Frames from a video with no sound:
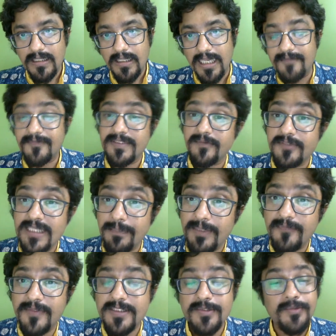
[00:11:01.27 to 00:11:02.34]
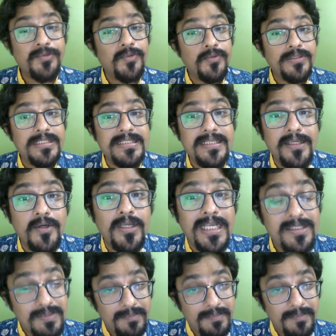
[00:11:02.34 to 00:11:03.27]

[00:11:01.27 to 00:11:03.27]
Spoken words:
And so some of us who know the singer called S.P.